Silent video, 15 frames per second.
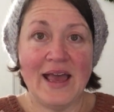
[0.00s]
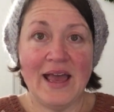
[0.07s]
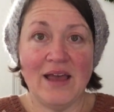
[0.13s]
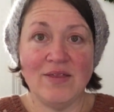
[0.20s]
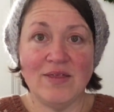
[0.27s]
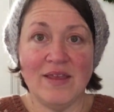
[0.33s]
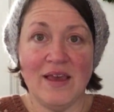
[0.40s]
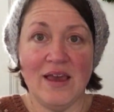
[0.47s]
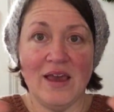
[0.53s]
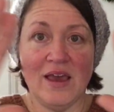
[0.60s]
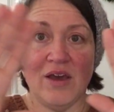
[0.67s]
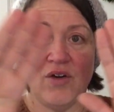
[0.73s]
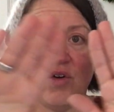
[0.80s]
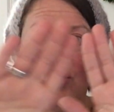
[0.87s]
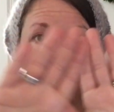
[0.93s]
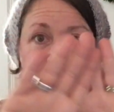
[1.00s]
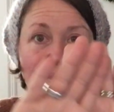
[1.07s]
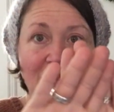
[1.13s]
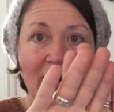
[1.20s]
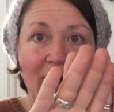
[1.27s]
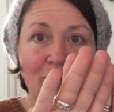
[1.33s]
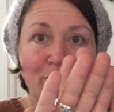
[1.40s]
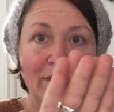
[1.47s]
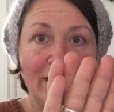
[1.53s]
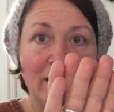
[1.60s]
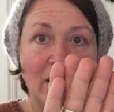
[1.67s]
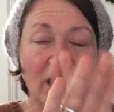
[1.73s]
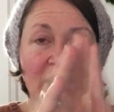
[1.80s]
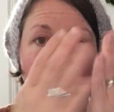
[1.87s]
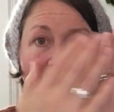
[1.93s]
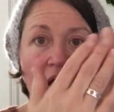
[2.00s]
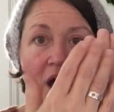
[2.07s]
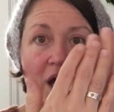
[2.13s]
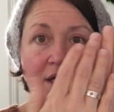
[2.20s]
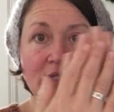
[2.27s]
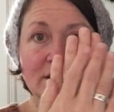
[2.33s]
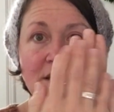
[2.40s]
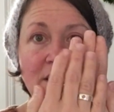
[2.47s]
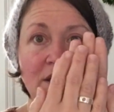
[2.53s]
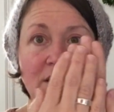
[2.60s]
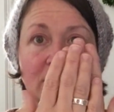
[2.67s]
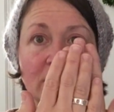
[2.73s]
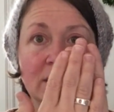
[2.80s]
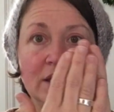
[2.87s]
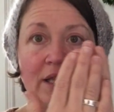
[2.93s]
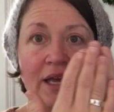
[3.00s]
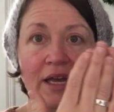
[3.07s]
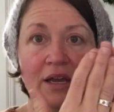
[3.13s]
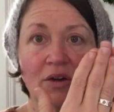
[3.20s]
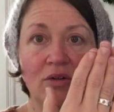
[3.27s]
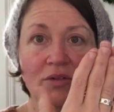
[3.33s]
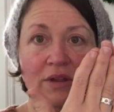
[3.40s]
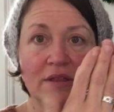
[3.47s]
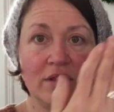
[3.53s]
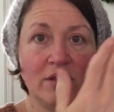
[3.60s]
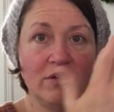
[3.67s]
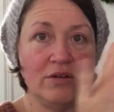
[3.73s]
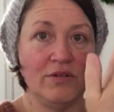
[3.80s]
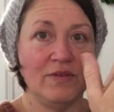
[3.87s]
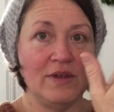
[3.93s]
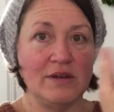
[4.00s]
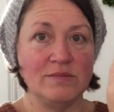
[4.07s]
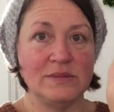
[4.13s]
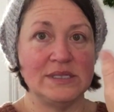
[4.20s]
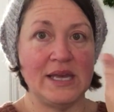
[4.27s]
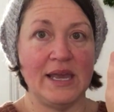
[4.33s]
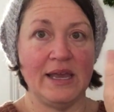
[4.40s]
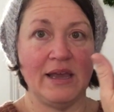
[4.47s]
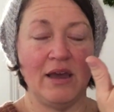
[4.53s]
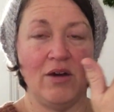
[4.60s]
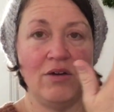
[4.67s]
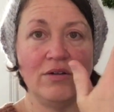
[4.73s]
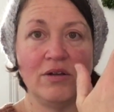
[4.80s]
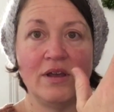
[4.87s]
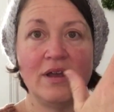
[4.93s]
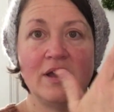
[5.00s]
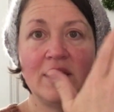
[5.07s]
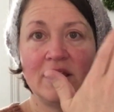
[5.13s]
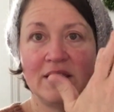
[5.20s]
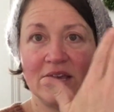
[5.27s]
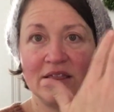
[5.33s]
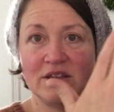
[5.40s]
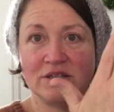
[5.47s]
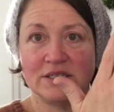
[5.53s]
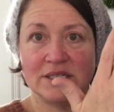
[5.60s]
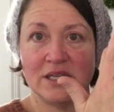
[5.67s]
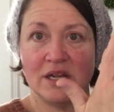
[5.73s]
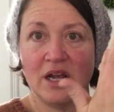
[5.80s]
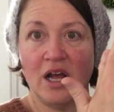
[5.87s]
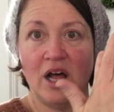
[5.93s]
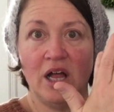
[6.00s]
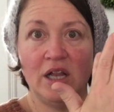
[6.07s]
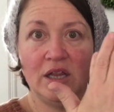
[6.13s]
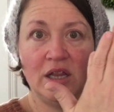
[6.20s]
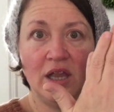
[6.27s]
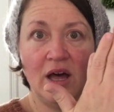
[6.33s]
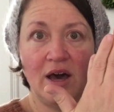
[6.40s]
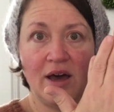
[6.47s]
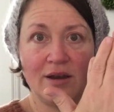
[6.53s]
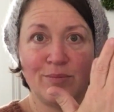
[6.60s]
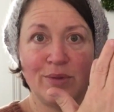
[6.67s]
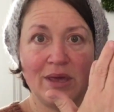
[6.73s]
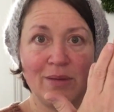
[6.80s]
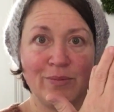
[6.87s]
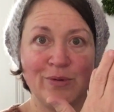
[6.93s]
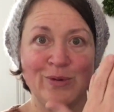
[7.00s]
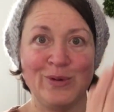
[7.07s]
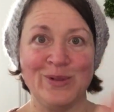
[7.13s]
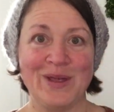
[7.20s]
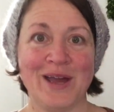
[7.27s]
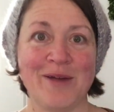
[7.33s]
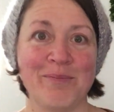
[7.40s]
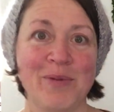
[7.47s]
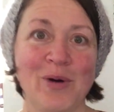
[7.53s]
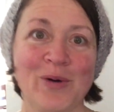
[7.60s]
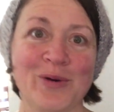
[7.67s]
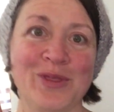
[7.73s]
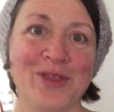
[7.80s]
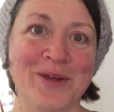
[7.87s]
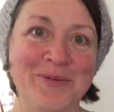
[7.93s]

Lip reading: and they overlap like a lot. Like only the little thumbs hang out. Like there's a lot of people who like both.